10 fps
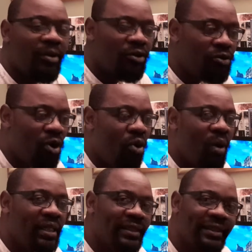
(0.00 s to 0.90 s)
No
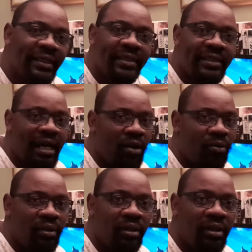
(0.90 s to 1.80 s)
one sit
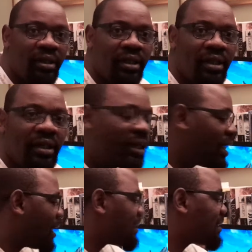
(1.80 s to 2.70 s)
down
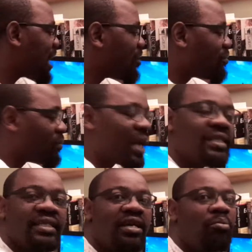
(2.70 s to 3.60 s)
and start
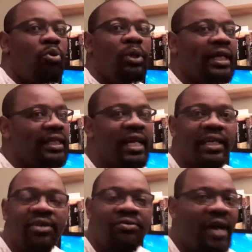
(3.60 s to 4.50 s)
writing a book and get it